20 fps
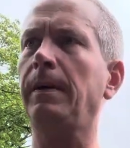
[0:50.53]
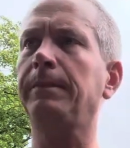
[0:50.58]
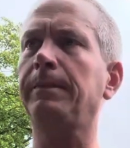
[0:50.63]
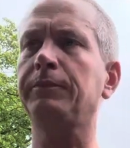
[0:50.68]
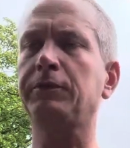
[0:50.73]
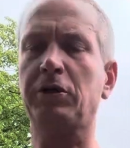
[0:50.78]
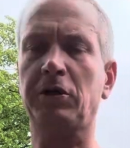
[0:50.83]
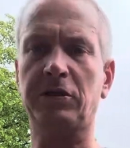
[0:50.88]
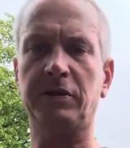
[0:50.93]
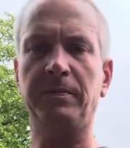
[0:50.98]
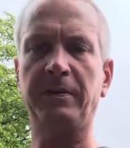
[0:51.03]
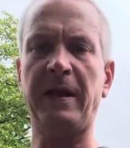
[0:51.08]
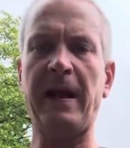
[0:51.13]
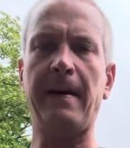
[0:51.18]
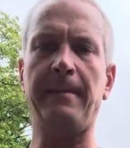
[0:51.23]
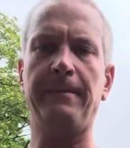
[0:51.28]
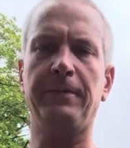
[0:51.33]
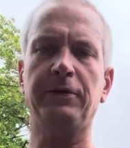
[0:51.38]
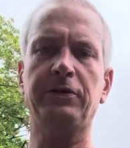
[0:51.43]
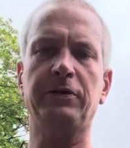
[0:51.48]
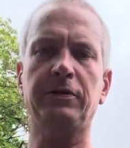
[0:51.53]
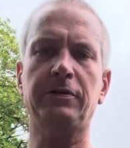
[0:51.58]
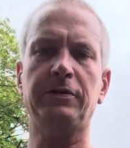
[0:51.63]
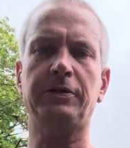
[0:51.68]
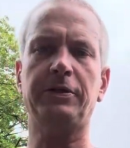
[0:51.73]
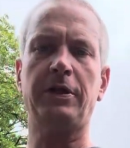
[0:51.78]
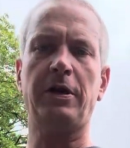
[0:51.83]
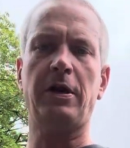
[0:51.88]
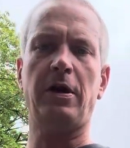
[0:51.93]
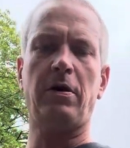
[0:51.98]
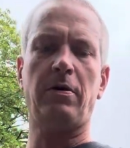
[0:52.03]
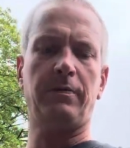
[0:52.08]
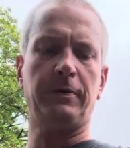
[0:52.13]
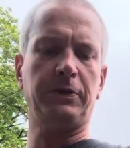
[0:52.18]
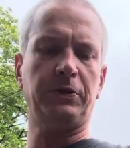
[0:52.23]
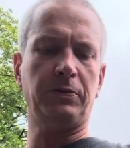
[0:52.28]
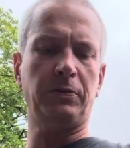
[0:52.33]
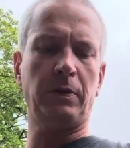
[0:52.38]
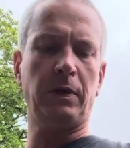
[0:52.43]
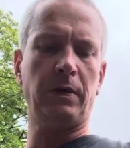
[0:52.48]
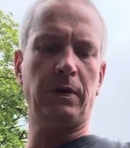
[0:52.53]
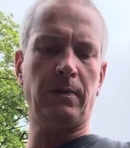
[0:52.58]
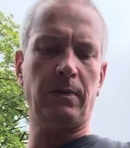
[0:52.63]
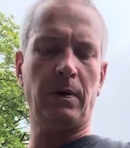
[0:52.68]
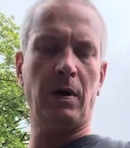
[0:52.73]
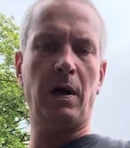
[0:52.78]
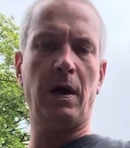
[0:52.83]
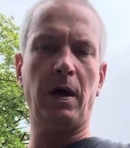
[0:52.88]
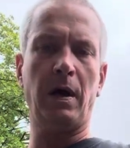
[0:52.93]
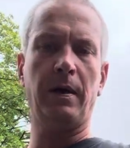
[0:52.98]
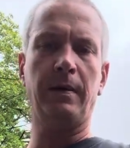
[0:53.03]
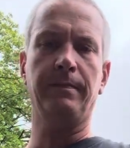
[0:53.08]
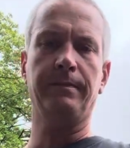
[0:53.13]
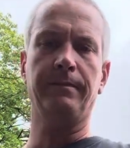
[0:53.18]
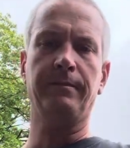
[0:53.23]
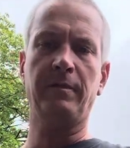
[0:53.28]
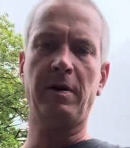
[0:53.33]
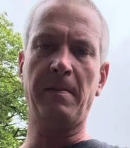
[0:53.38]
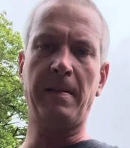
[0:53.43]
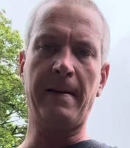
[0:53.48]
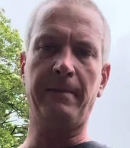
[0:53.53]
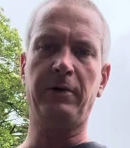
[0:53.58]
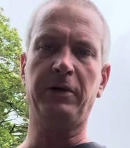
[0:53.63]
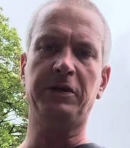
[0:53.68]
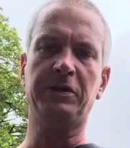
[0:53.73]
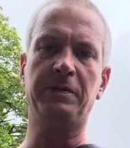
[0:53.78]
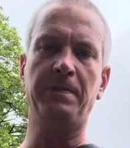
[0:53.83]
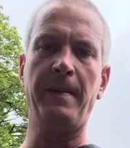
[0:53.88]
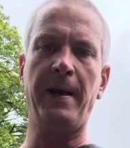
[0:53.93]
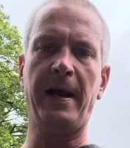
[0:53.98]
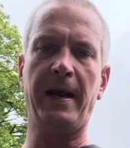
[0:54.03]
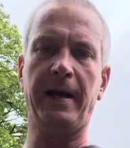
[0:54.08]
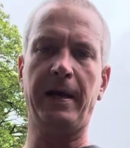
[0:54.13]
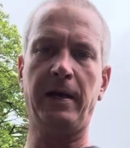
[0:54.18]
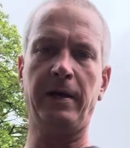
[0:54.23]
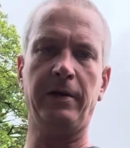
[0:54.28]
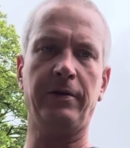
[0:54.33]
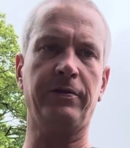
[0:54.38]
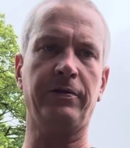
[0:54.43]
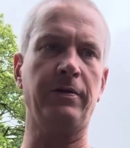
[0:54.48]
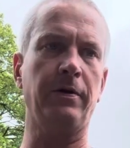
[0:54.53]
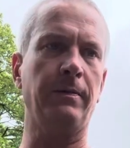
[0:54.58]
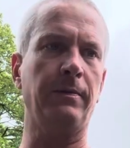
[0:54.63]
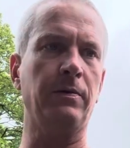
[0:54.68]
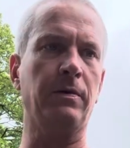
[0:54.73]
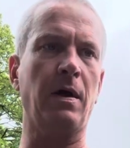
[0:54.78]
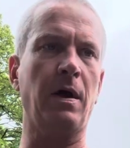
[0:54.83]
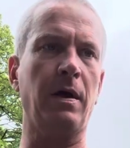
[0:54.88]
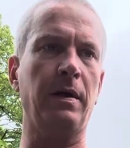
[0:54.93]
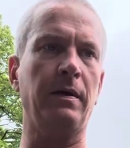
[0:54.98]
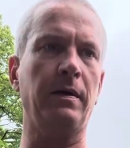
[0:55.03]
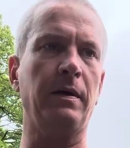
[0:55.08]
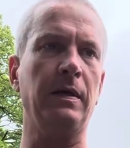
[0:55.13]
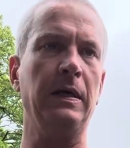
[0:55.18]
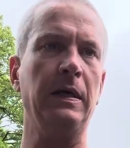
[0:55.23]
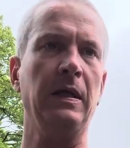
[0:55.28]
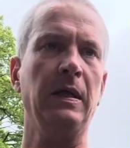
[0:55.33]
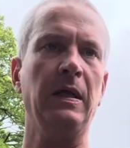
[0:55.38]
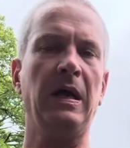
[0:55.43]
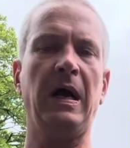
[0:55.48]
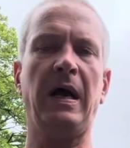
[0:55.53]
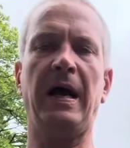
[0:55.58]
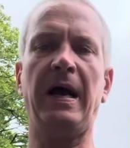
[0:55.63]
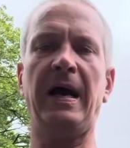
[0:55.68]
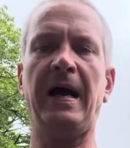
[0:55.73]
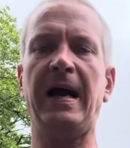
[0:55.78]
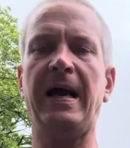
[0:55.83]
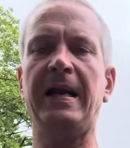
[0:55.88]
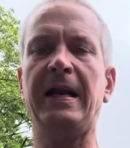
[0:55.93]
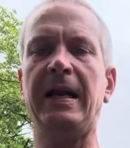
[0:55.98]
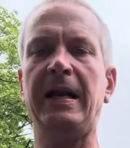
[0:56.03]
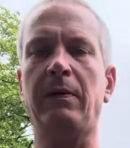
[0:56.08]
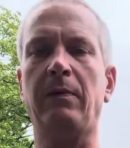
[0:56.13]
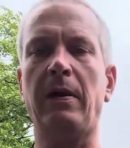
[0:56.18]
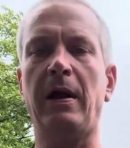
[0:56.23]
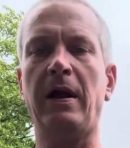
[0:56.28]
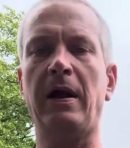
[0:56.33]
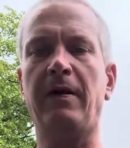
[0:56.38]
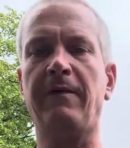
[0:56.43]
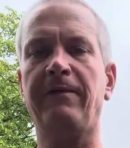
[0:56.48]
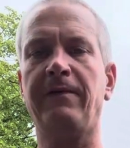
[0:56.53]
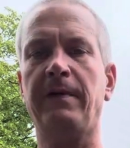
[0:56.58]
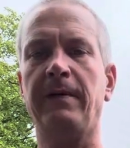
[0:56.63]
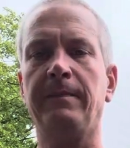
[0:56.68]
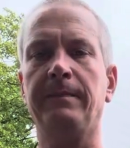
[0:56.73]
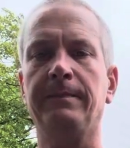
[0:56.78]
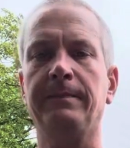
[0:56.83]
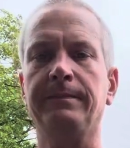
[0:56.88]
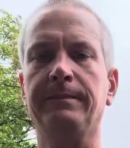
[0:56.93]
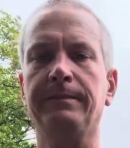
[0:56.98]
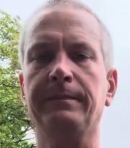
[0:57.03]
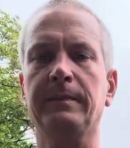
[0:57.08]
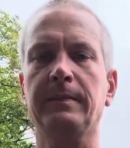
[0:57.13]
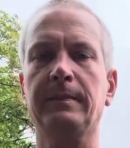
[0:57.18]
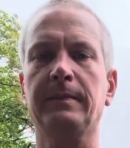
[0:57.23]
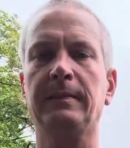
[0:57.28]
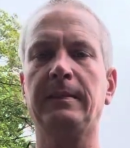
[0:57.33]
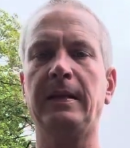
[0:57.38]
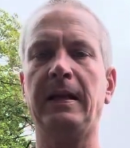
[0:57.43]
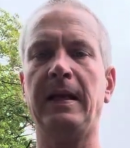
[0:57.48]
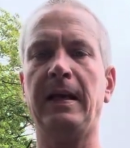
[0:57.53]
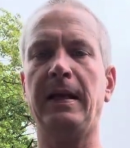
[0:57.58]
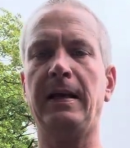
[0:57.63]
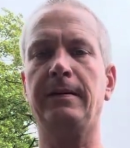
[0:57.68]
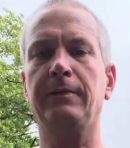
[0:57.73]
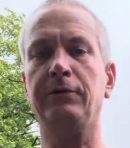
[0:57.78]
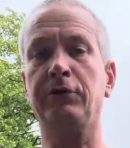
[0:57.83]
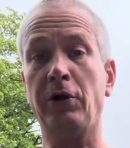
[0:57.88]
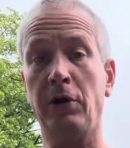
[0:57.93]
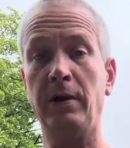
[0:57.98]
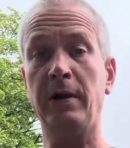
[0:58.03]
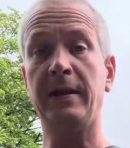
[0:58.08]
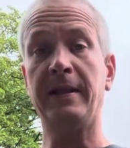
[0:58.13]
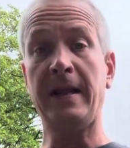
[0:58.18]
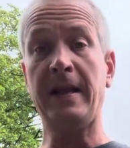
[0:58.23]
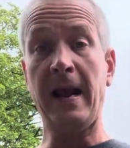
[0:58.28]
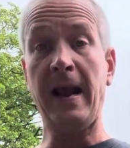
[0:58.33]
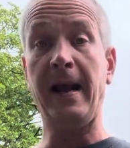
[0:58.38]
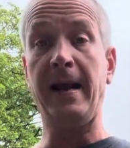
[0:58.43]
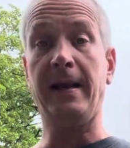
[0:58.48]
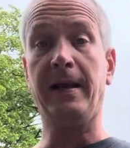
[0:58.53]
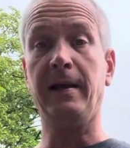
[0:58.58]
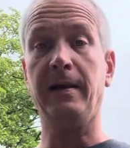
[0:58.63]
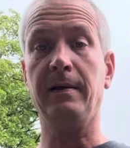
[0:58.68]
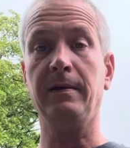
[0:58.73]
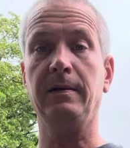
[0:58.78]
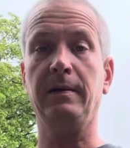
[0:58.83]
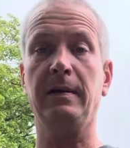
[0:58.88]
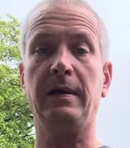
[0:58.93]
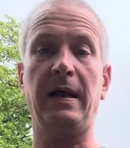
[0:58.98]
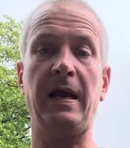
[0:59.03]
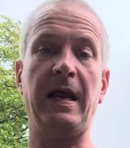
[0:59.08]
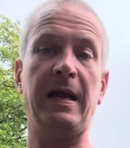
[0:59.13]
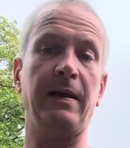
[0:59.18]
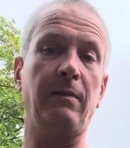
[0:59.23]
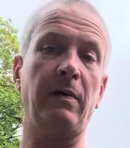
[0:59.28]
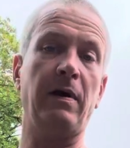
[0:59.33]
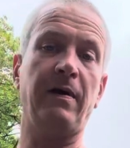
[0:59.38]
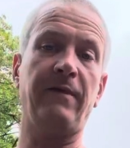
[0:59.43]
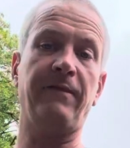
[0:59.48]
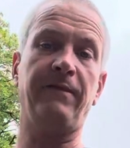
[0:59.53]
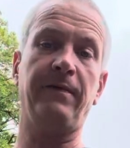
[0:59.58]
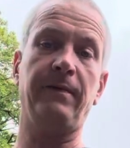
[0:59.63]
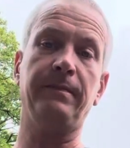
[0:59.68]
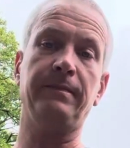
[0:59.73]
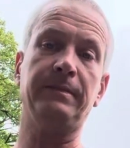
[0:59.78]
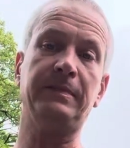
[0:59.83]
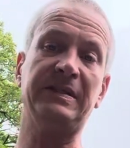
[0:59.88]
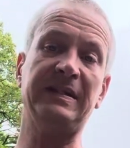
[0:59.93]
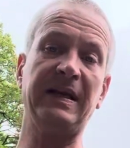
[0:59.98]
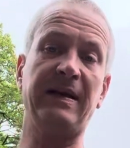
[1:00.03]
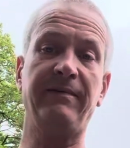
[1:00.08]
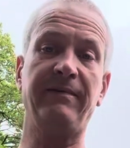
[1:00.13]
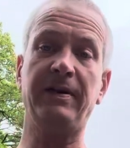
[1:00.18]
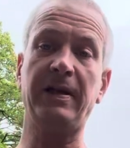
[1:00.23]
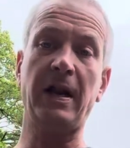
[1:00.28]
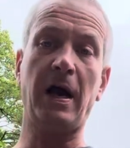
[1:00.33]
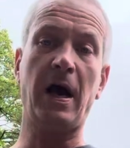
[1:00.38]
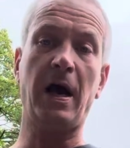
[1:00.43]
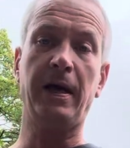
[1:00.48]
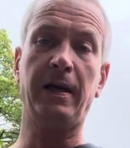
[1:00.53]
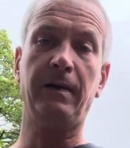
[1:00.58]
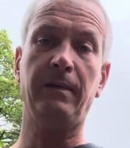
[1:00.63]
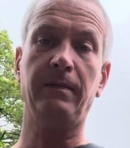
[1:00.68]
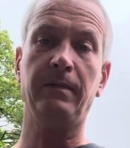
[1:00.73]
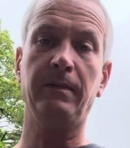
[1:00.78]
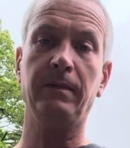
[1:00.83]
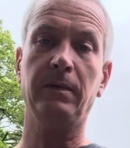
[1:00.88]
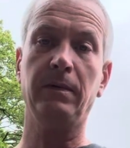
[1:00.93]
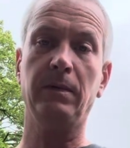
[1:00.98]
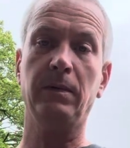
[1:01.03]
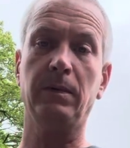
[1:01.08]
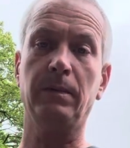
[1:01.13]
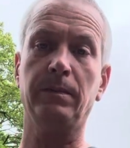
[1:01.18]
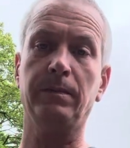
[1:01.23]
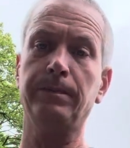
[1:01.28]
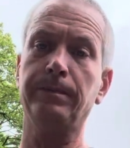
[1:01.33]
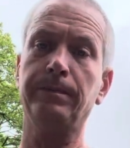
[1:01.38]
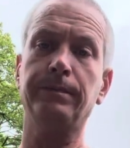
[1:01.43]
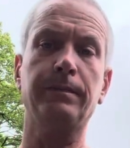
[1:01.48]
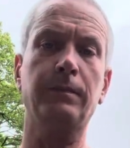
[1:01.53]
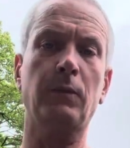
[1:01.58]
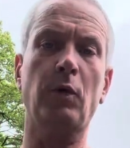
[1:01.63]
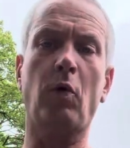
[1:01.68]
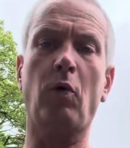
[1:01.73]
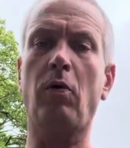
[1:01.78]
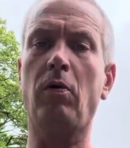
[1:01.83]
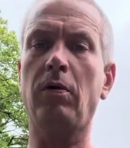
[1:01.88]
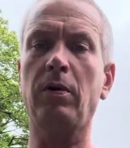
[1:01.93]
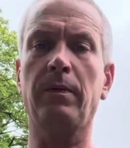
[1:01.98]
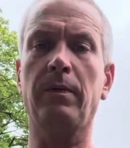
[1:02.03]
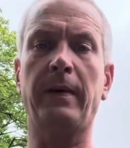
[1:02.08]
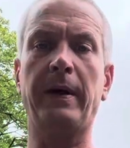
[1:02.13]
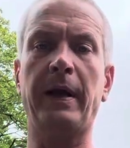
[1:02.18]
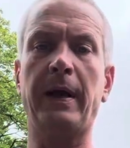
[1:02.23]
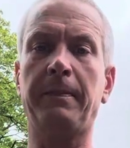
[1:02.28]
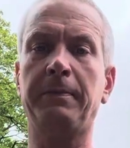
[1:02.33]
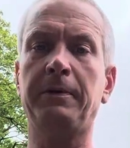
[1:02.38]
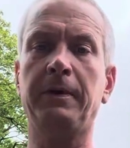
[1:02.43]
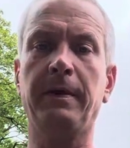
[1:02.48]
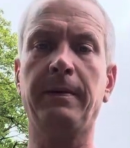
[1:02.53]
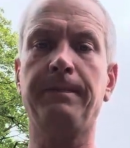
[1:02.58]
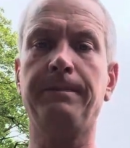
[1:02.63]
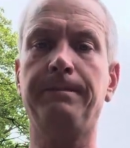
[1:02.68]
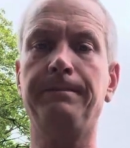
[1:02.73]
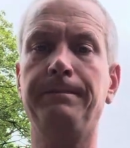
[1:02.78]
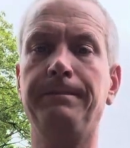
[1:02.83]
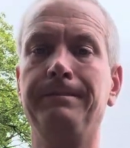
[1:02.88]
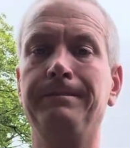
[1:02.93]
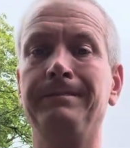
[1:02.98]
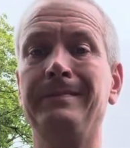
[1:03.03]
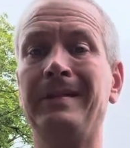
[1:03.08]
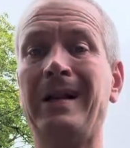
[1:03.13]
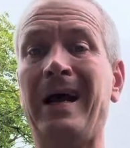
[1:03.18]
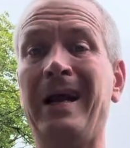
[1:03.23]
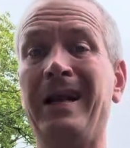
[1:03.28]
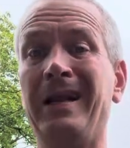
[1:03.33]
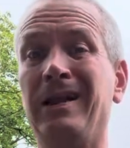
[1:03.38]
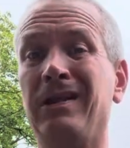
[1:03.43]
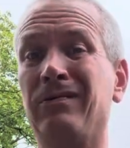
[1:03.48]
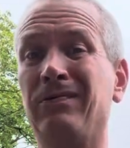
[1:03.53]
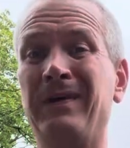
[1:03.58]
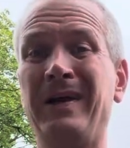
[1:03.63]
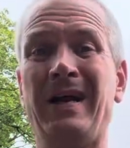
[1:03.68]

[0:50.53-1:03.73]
Took some temperatures, which were, remember, it's May on the thermal gun. I had anywhere from, during the day, anywhere from 79 all the way up to 93,